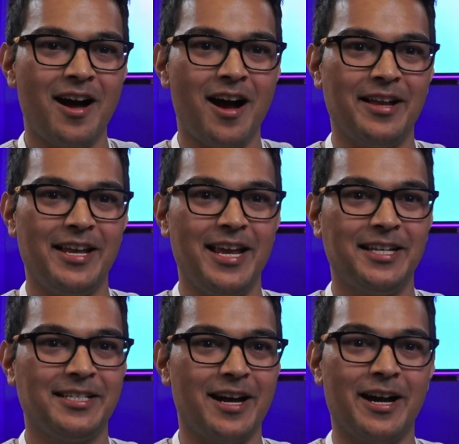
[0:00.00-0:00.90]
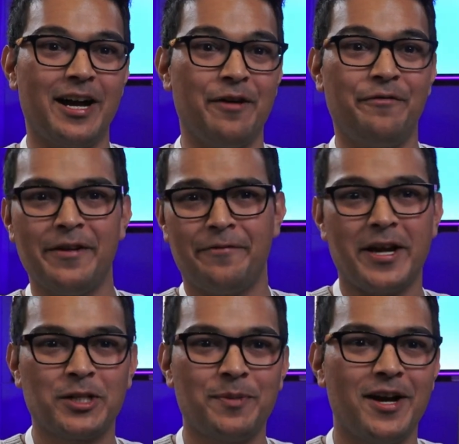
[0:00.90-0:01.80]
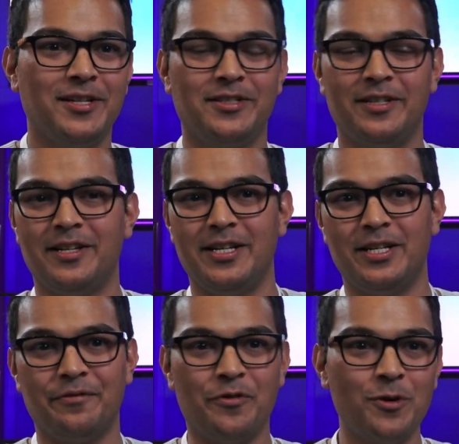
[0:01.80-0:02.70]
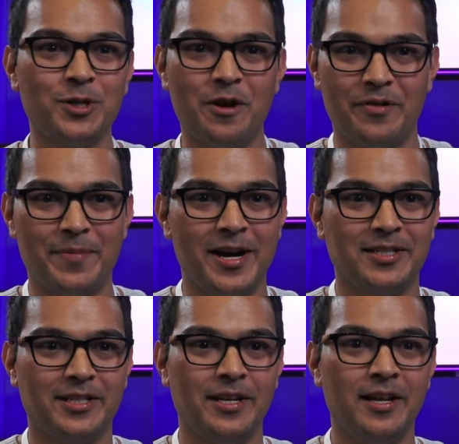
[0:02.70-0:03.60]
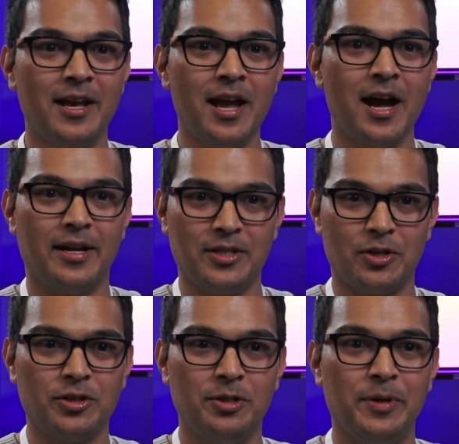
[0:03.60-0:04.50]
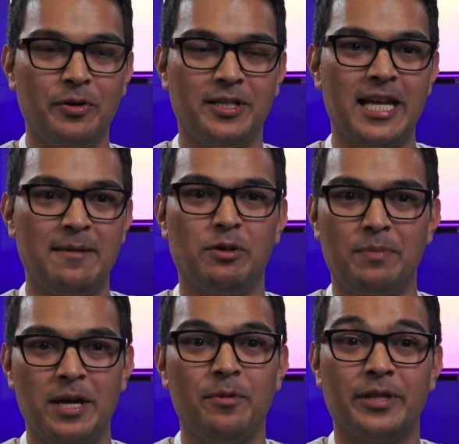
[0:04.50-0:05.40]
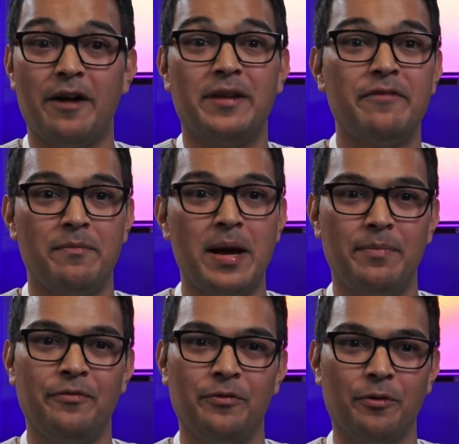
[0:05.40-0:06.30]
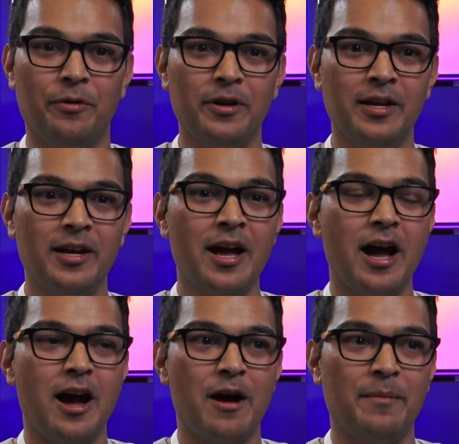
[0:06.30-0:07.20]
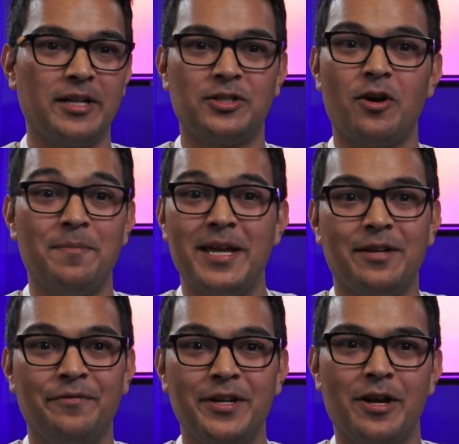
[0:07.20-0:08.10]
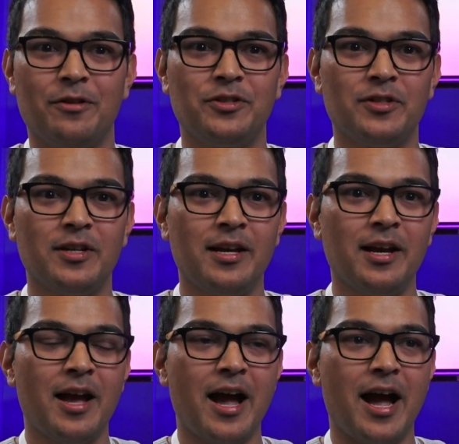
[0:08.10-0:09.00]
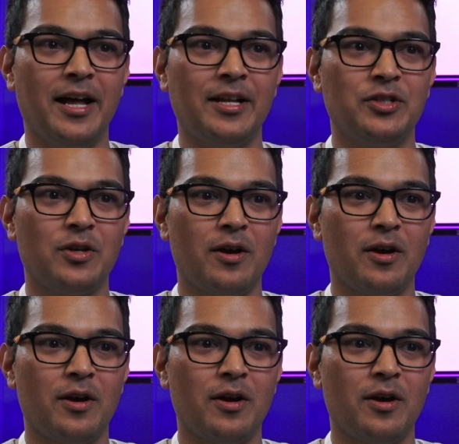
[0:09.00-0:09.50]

I need a VFX person, I need a voiceover person, and I started building teams with people that I've never met before, and I started making videos. And